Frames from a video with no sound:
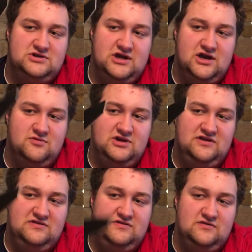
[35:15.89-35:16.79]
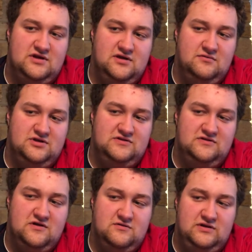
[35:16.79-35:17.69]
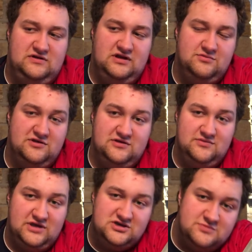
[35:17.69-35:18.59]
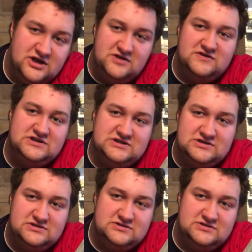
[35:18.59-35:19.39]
I kind of went in, I wanted to go in deep with a Benchmade because